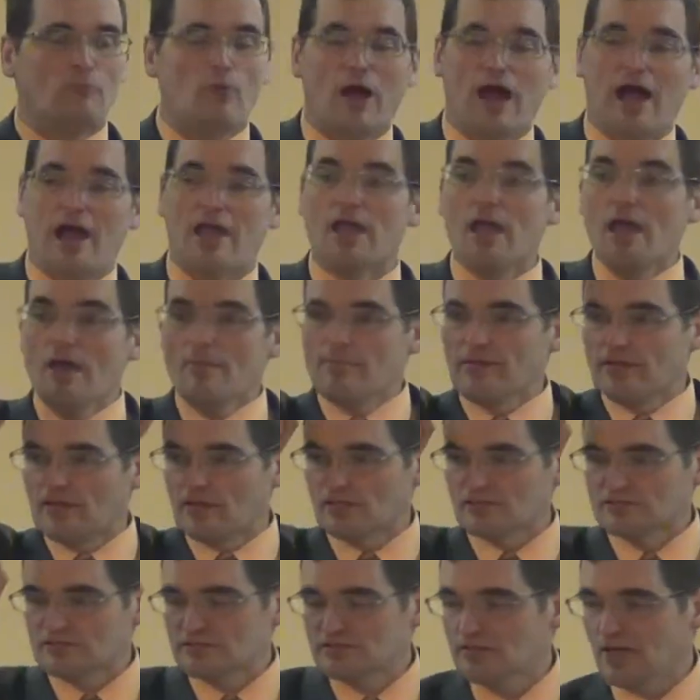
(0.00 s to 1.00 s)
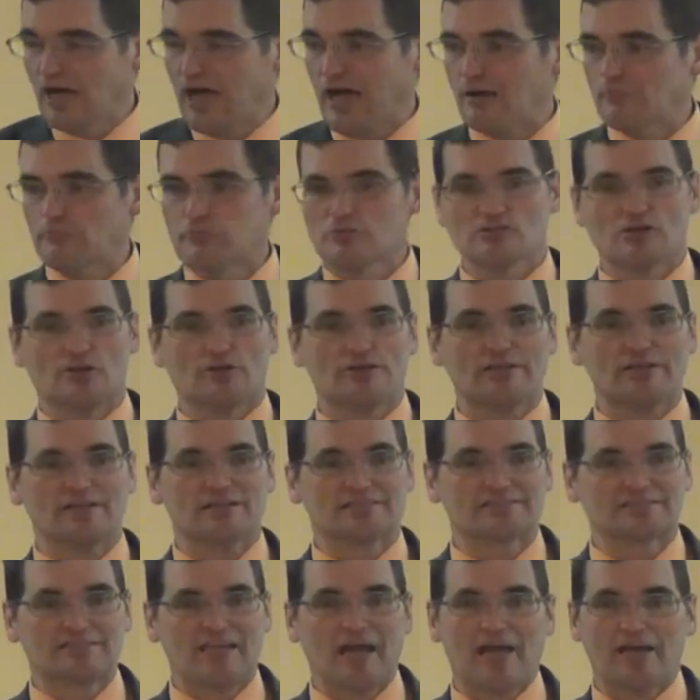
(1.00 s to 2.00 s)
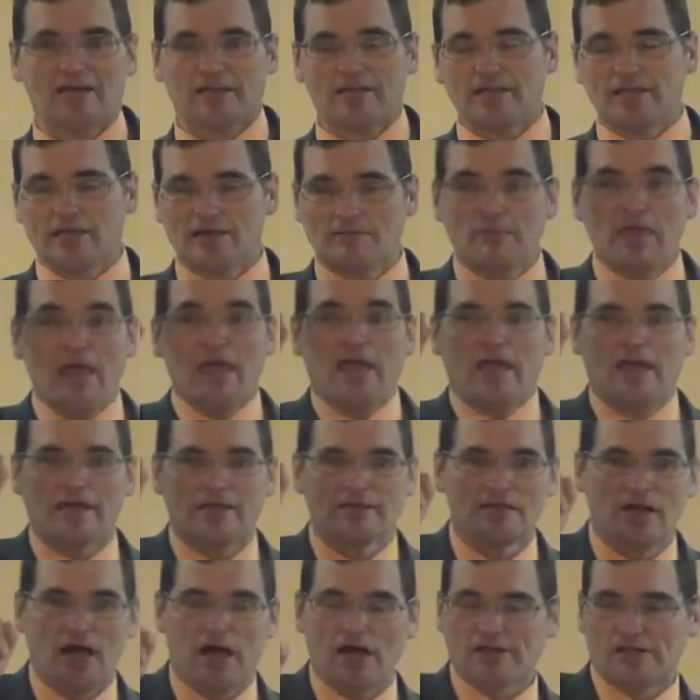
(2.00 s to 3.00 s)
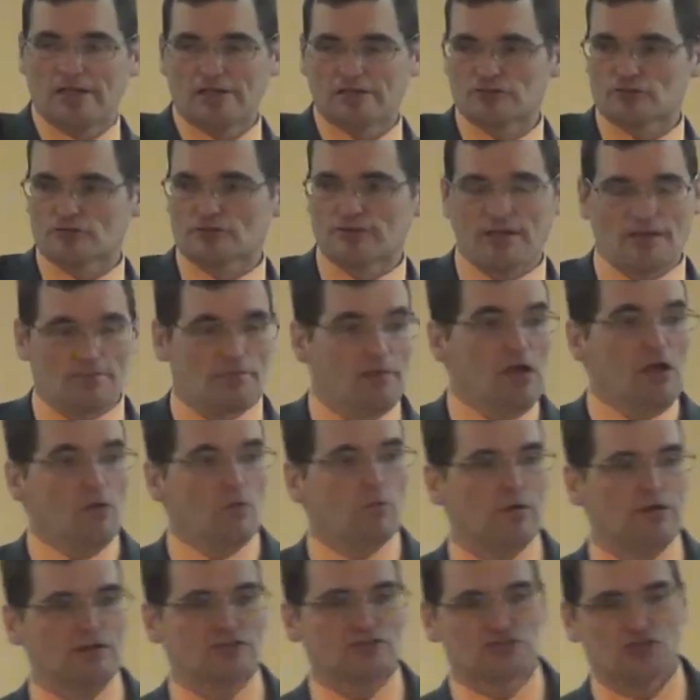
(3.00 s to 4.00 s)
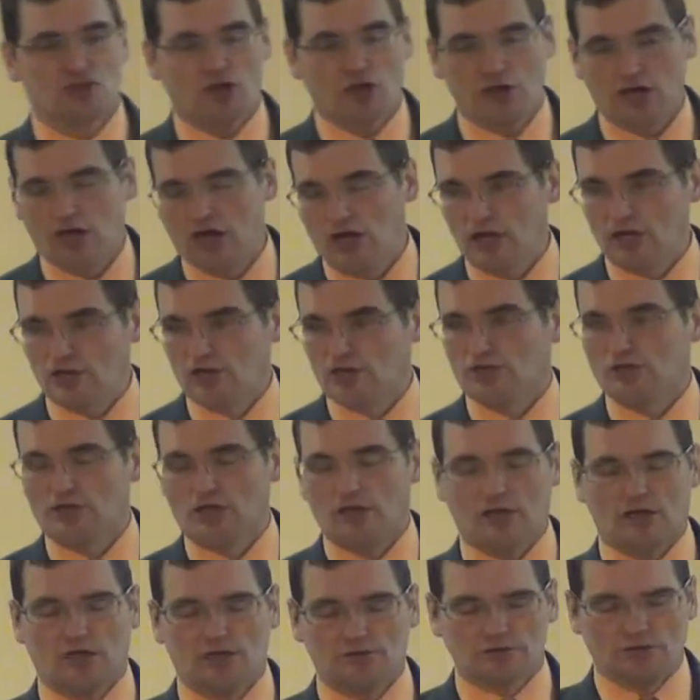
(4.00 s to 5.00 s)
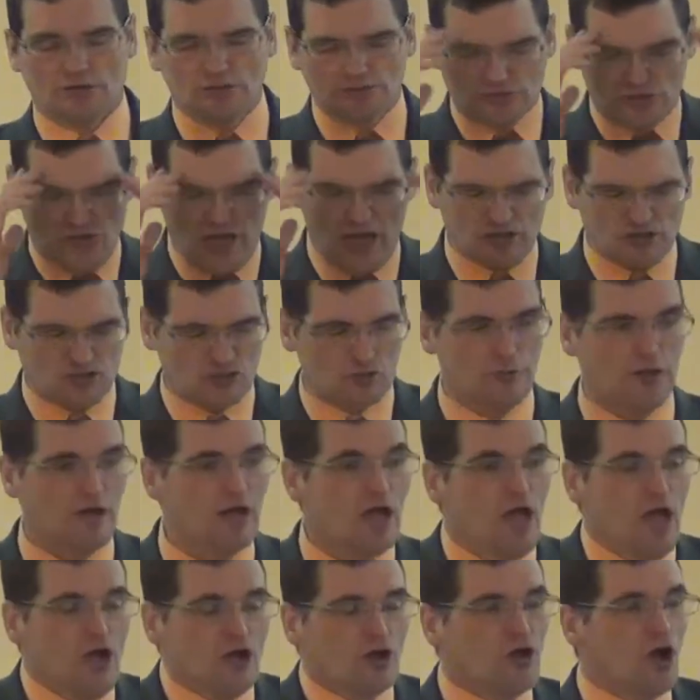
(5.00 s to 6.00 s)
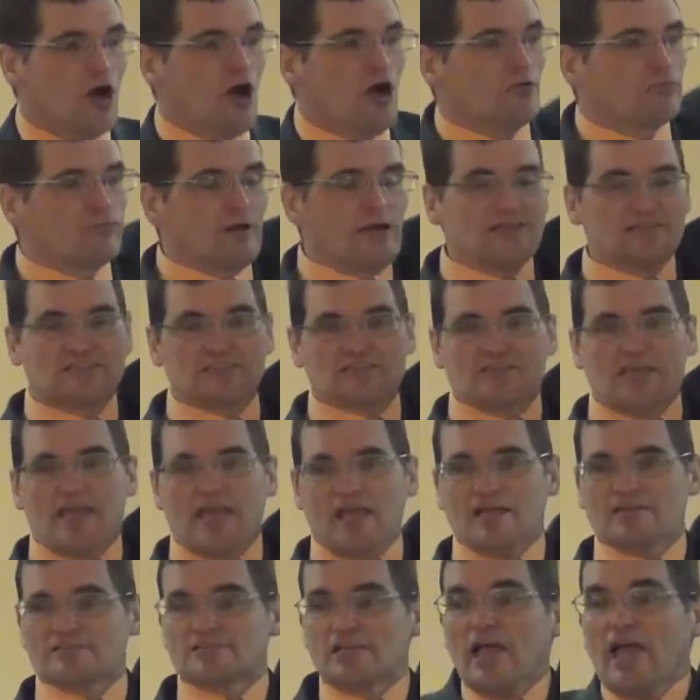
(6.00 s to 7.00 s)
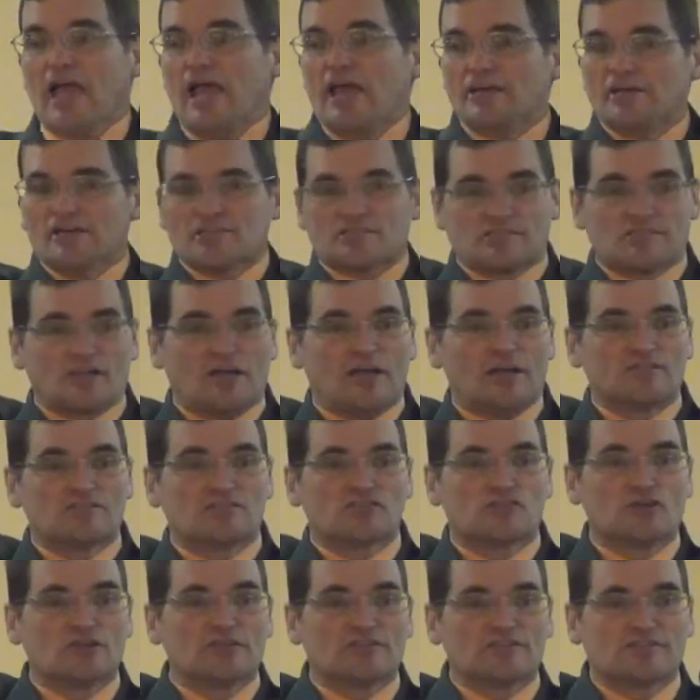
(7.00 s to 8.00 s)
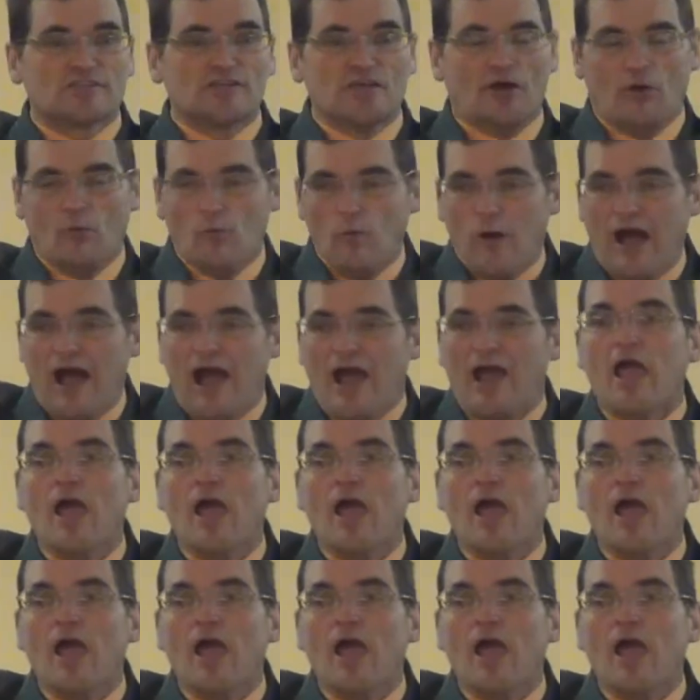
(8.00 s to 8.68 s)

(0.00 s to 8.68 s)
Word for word: Why? Because God was on the inside of him and God answered him. When Joshua raised his hands and the sun stood still. Why?